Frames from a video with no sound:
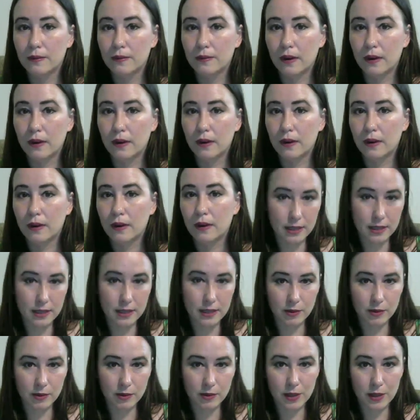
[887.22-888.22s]

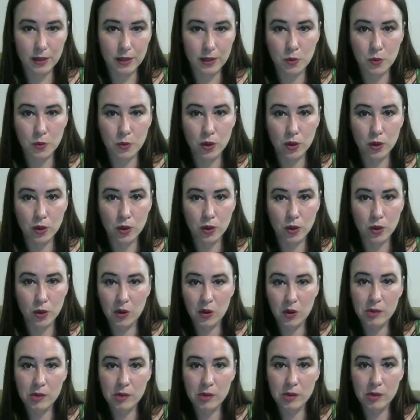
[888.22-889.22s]
audience was a
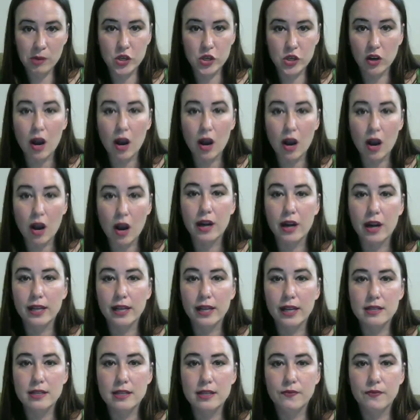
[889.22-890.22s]
more mature
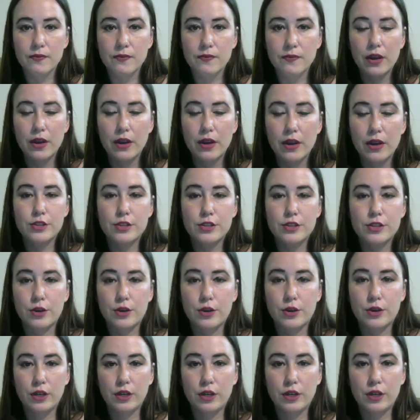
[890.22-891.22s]
audience. So
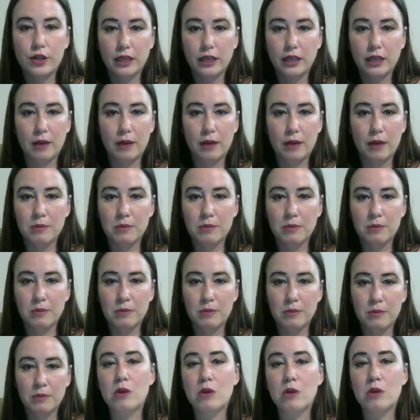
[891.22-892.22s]
you couldn't,
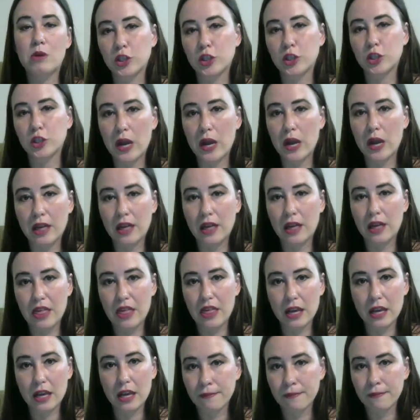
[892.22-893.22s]
Google won't do
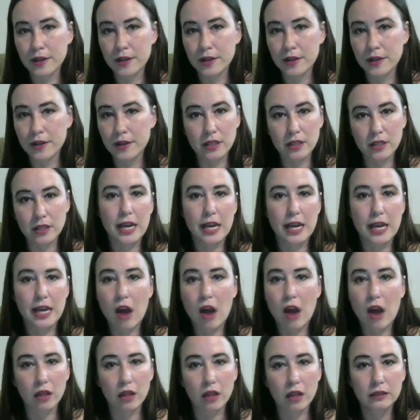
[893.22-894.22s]
anything adult at
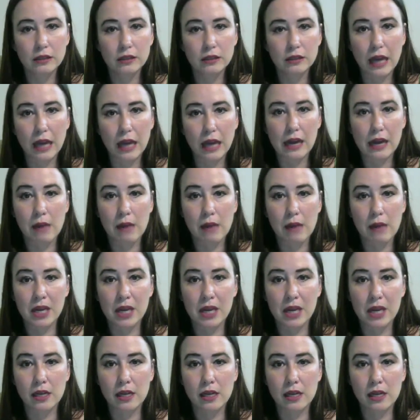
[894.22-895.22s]
all. And I
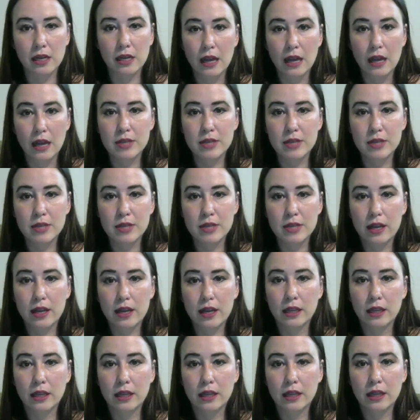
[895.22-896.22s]
mean, I'm
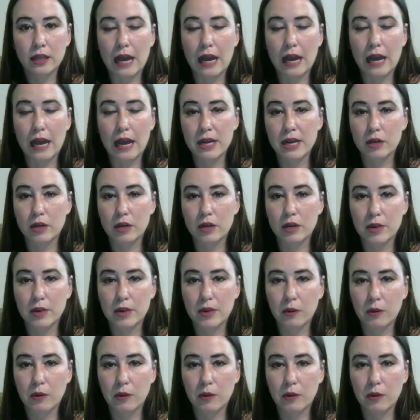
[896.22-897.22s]
talking like, I'm not sure,
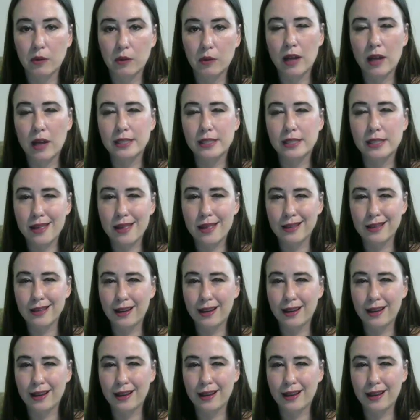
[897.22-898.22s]
but well, I saw a thing,
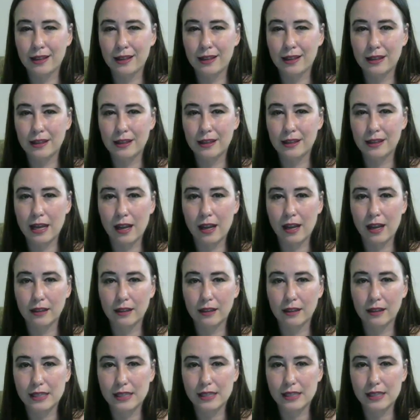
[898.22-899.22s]
I think that
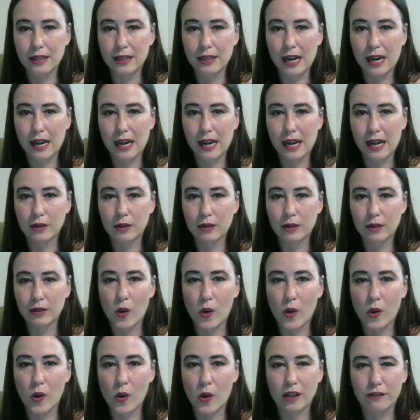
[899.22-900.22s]
they said that I could
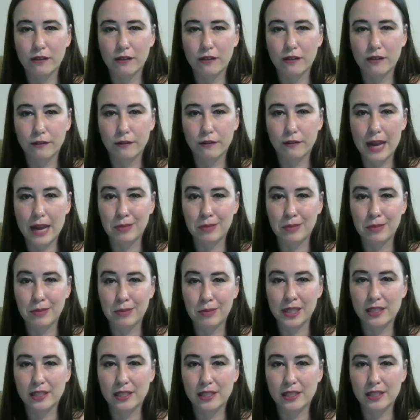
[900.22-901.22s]
qualify for
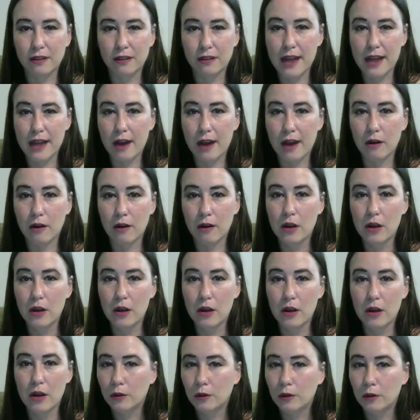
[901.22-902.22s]
gambling stuff now, which